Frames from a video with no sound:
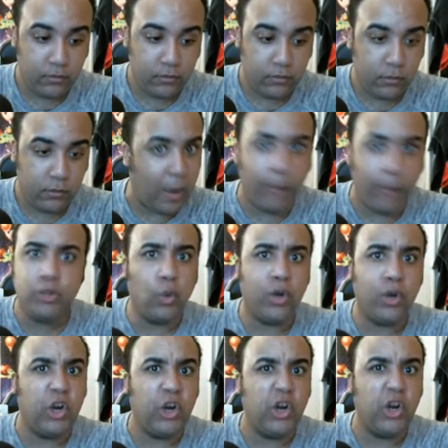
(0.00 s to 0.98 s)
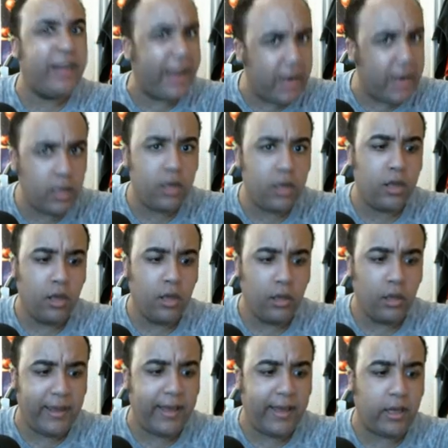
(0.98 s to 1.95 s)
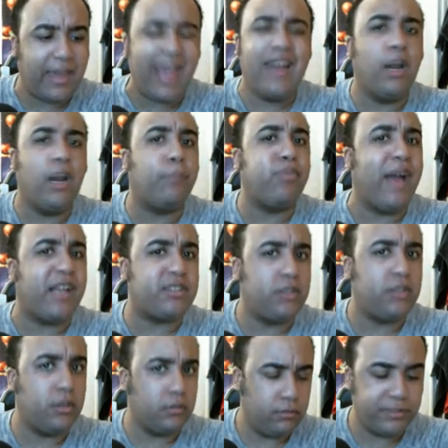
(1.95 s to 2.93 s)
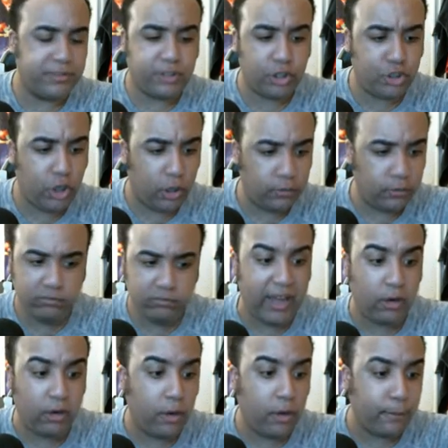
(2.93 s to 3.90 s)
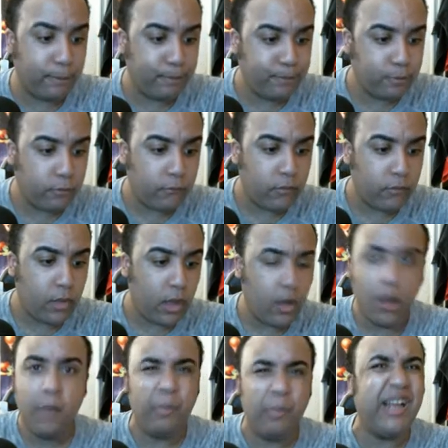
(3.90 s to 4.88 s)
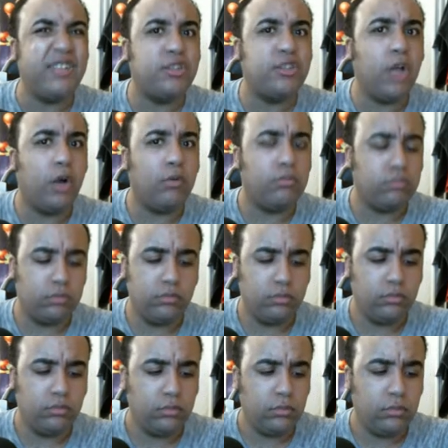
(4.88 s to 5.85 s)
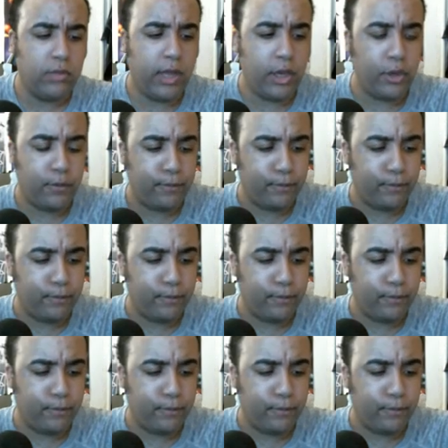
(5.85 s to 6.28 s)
Why would you want to hurt a lady like Kayla Braxton, Mr. Joe? I don't know. Please don't. Thank you.